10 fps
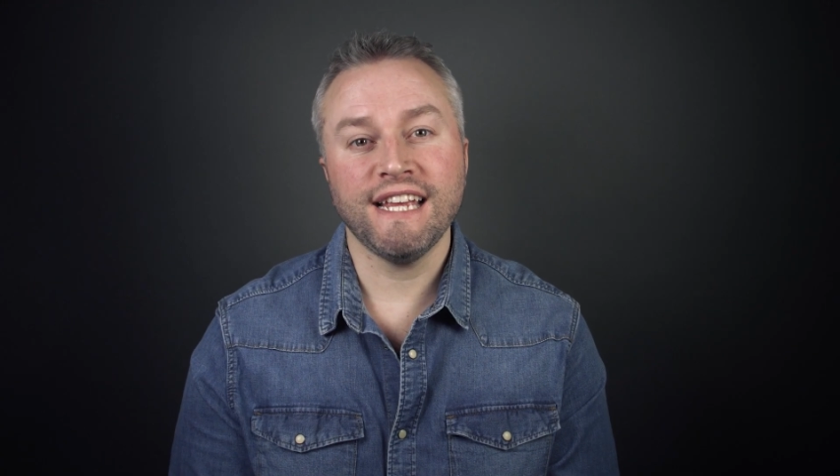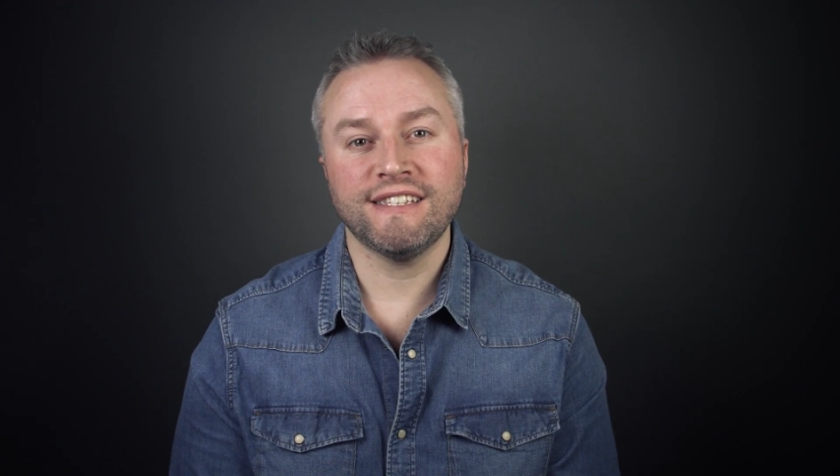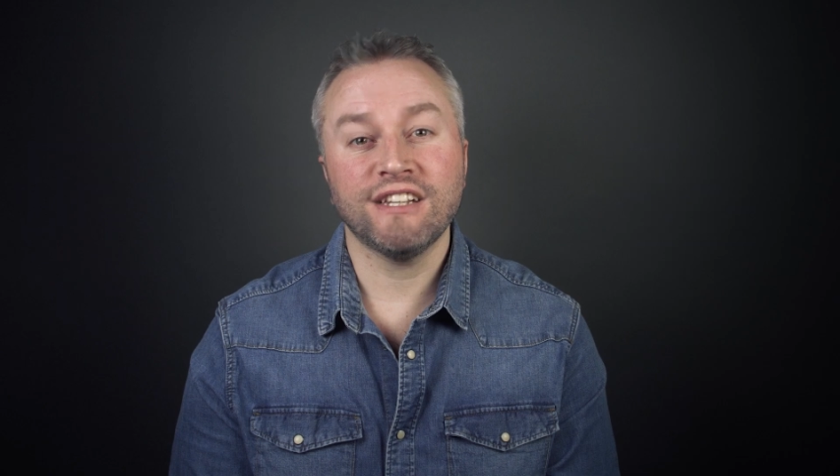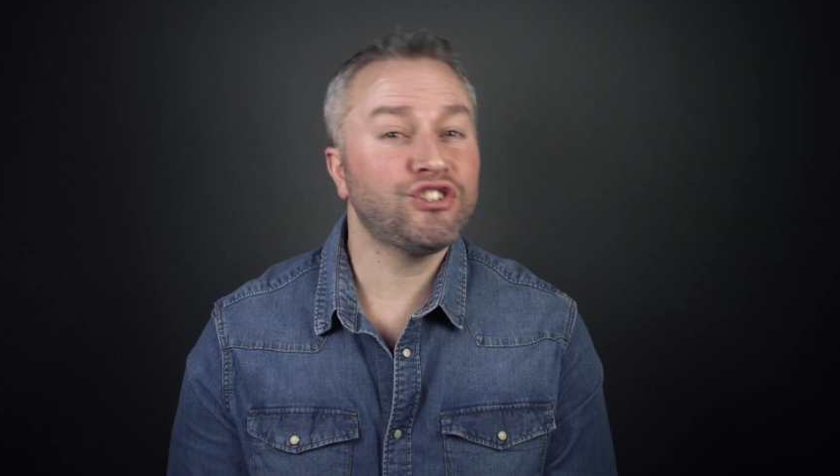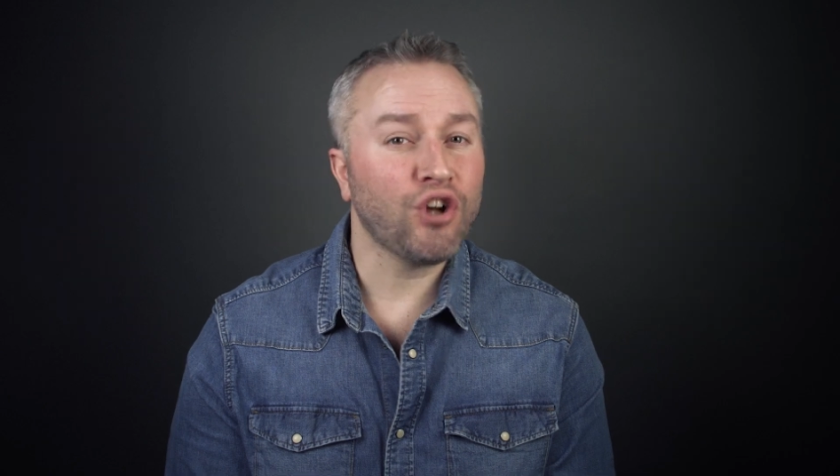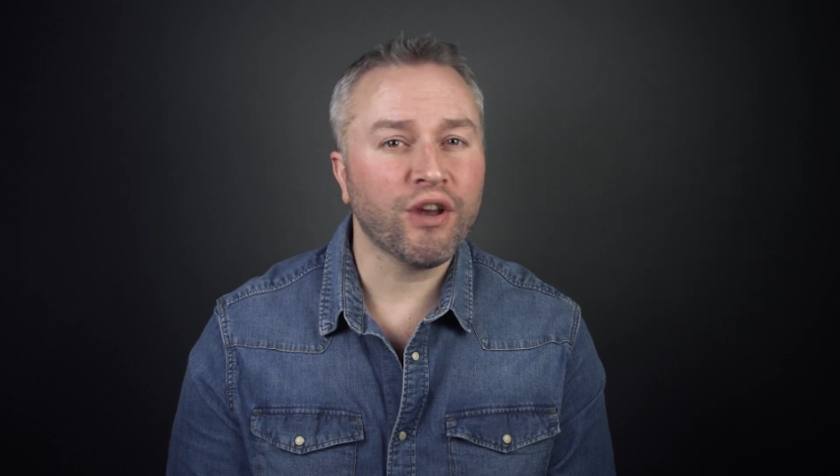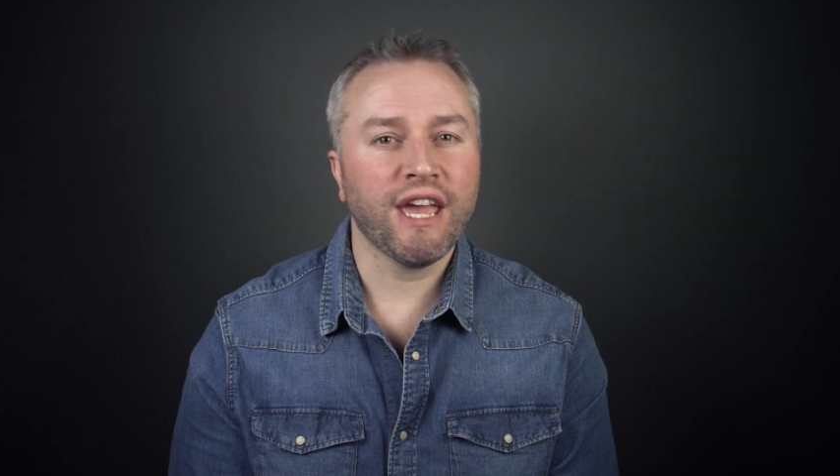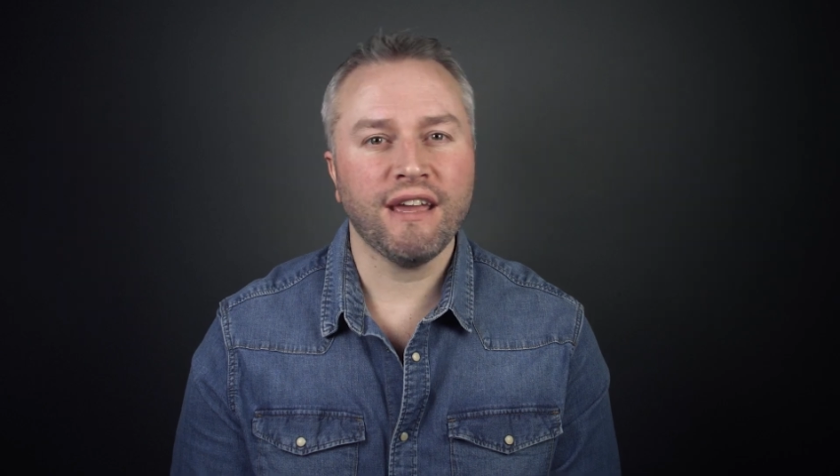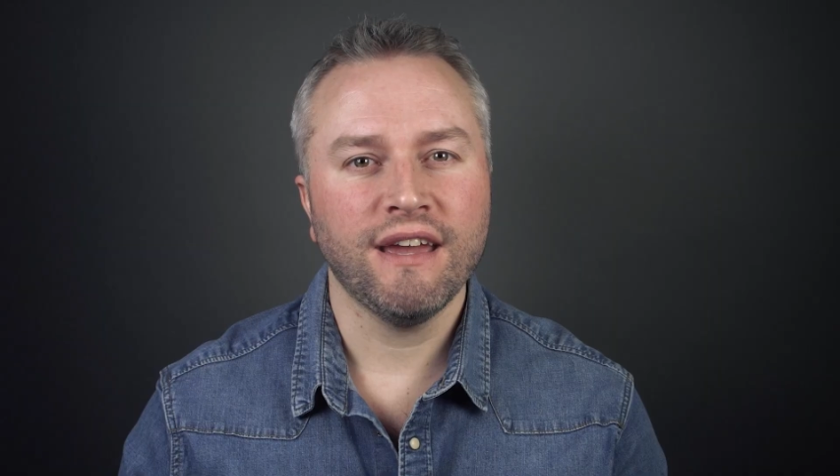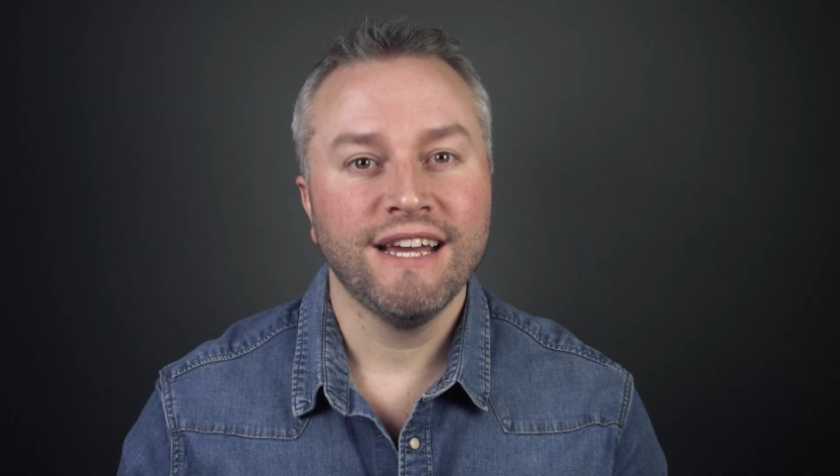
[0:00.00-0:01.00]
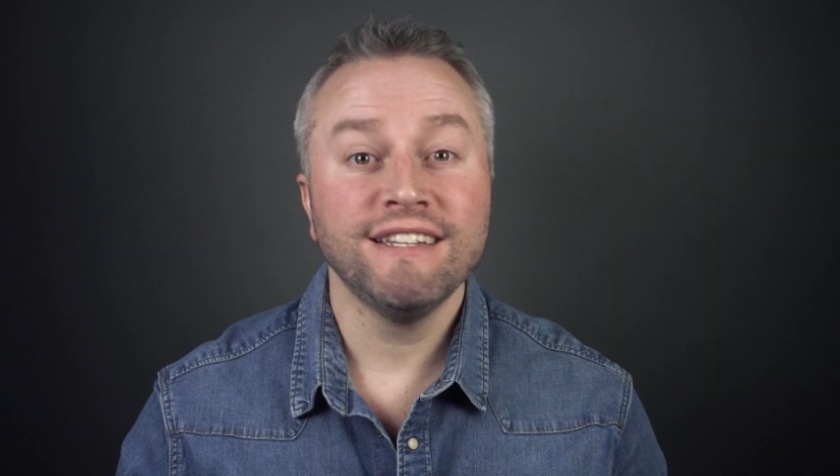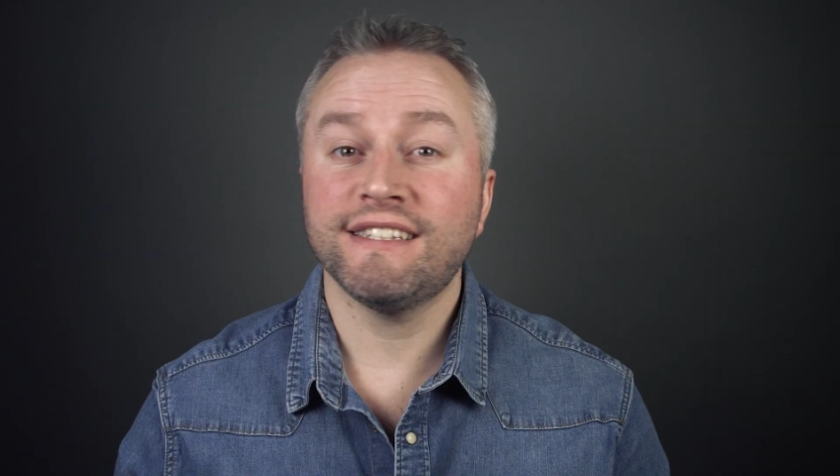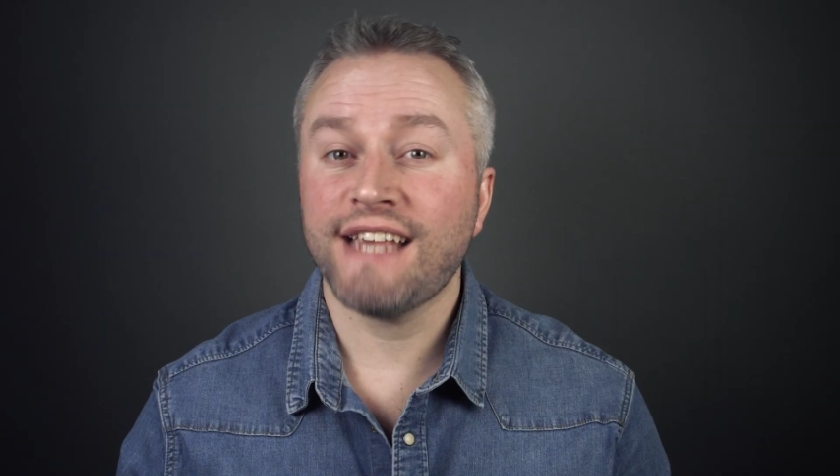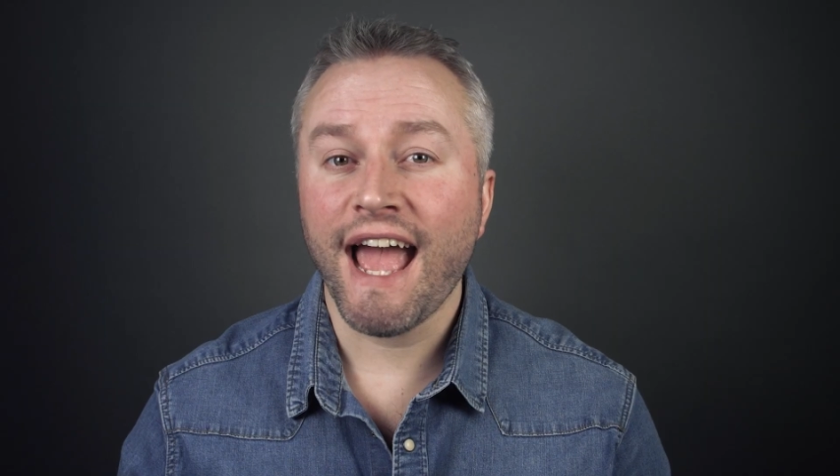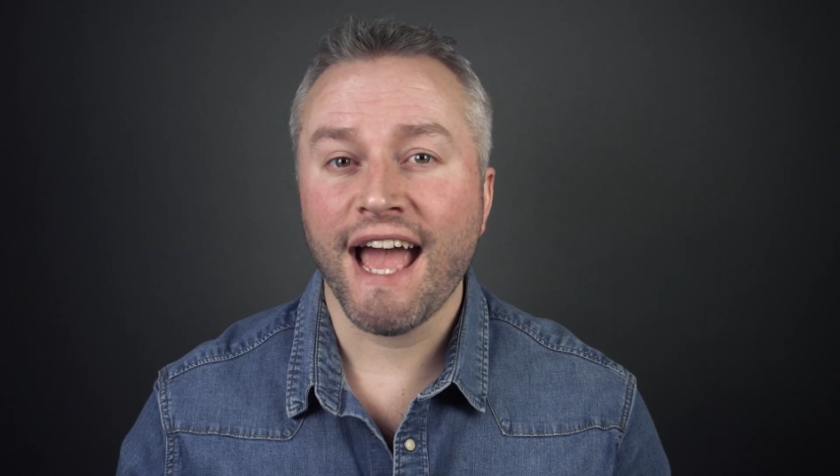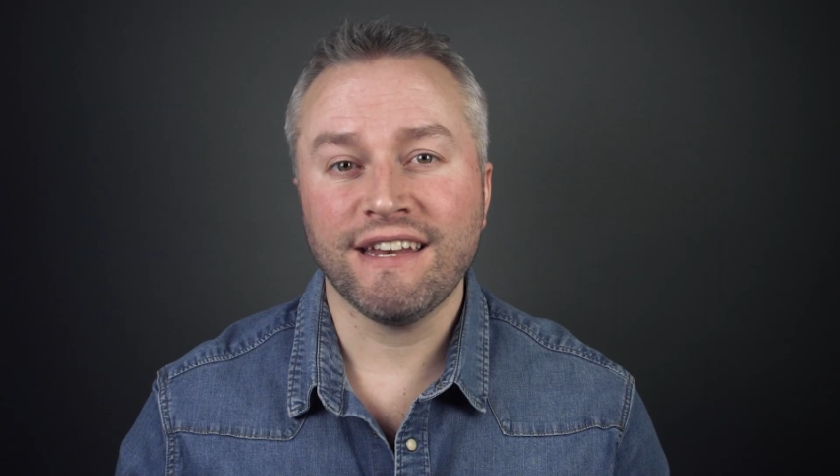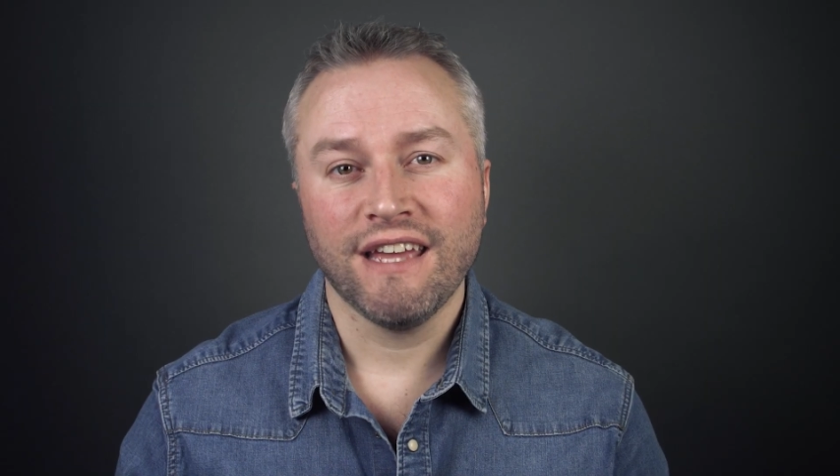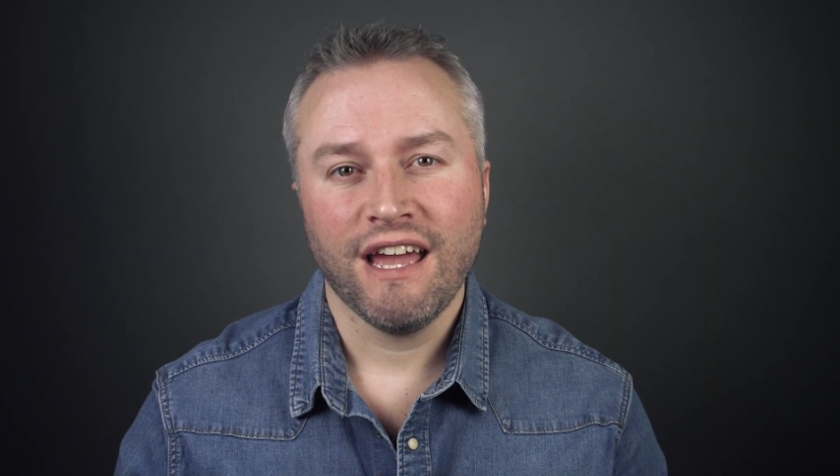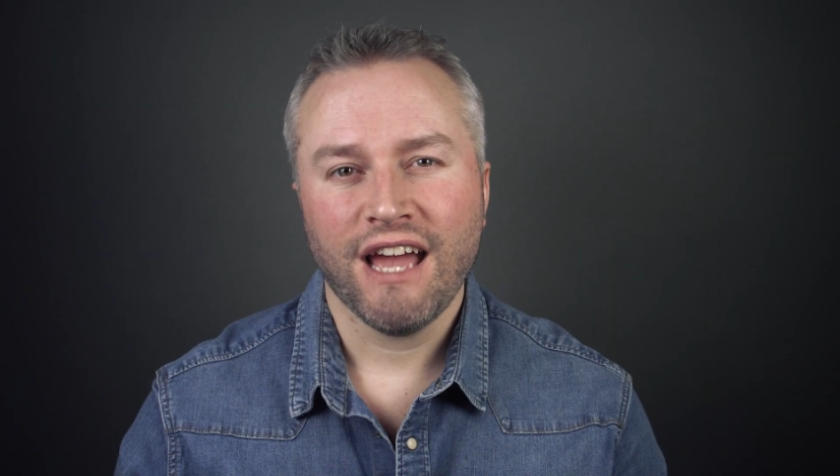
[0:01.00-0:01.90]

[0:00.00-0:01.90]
It's shocking, sad